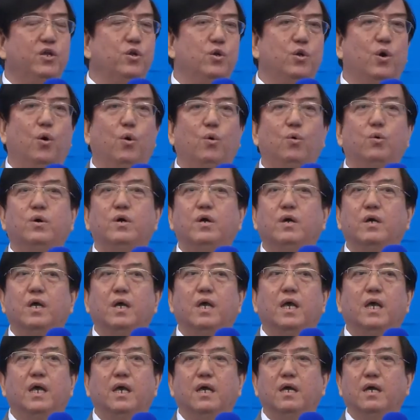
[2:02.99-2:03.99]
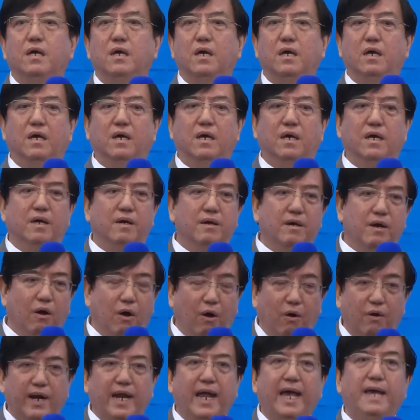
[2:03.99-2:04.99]
know
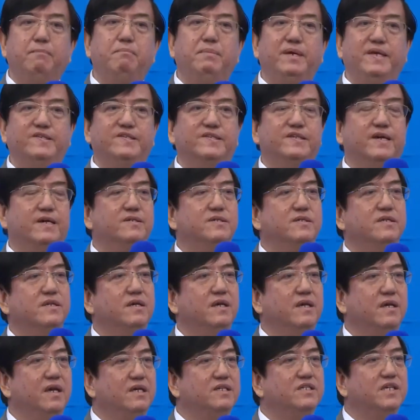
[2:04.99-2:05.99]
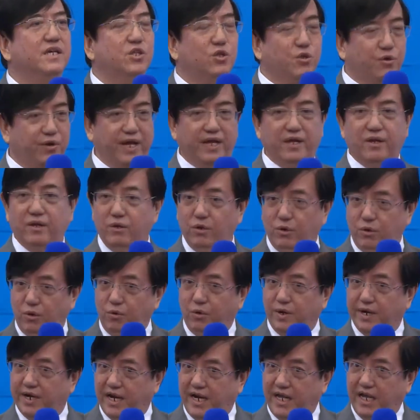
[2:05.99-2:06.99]
online business is a trend. Do
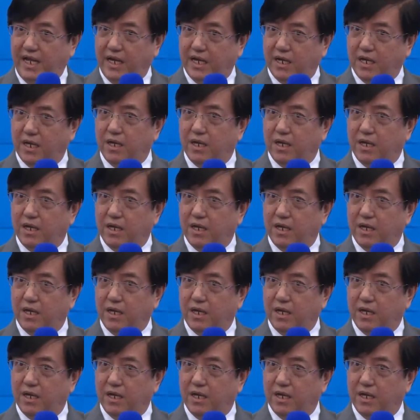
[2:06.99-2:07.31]
you agree?